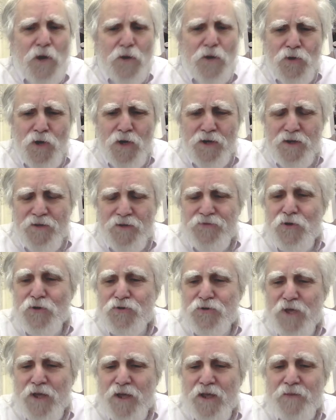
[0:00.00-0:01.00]
Look, if you
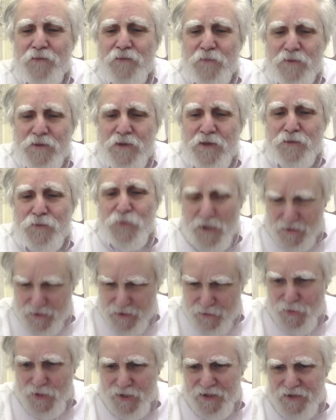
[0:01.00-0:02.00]
just... Well,
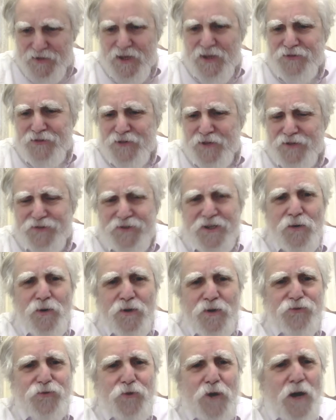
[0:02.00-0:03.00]
it's easy to see
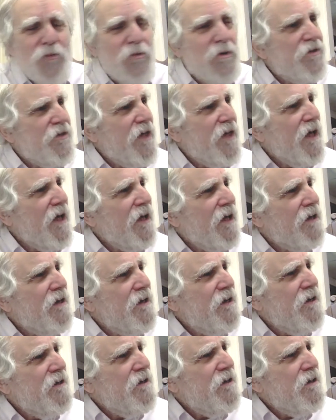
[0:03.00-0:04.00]
what's wrong with that.
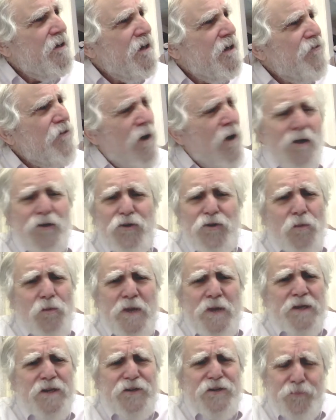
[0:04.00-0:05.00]
All you
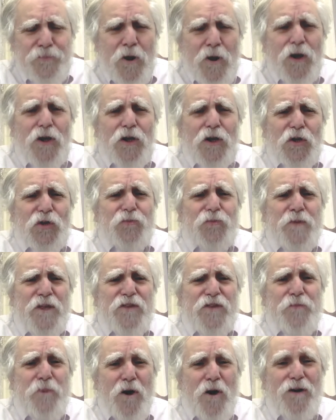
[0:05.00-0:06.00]
mean is particles
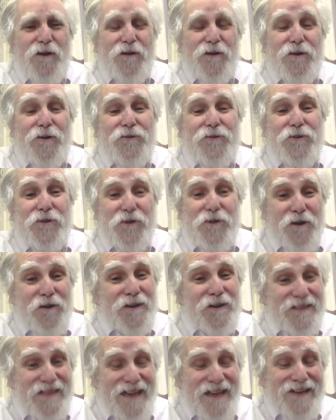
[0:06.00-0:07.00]
means particles. You're
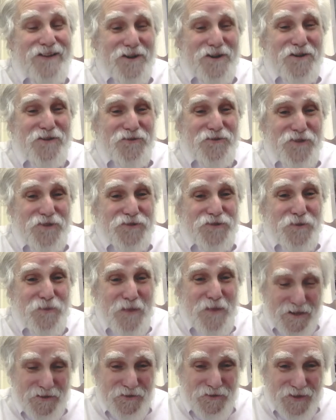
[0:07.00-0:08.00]
calling that artificial
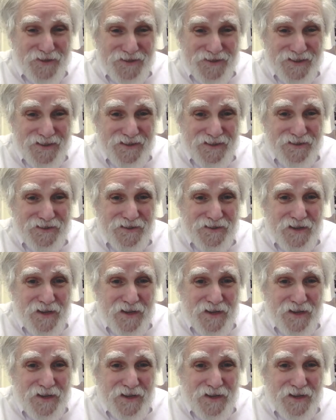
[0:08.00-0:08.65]
metaphysics?